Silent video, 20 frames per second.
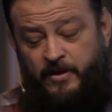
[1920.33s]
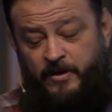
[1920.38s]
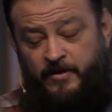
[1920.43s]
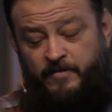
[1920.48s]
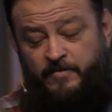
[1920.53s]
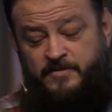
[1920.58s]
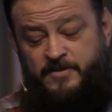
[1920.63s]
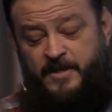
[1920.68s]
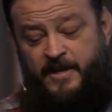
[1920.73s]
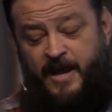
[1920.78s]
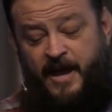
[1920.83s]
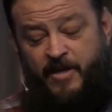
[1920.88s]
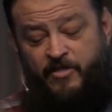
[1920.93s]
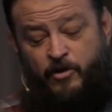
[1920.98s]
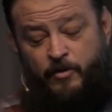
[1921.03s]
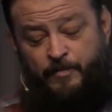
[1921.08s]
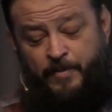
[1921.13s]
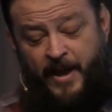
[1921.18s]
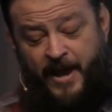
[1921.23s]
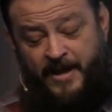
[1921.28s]
gives in
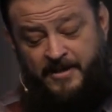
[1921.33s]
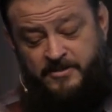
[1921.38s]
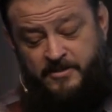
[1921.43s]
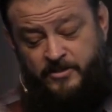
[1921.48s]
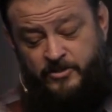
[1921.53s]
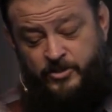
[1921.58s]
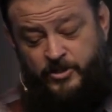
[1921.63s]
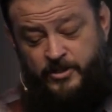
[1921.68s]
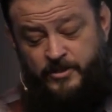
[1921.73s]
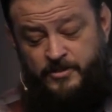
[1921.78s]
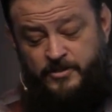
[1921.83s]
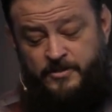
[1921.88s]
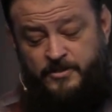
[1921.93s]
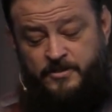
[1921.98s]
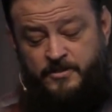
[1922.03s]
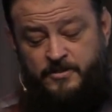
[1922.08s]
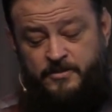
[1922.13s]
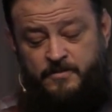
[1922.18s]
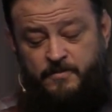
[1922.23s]
other passages,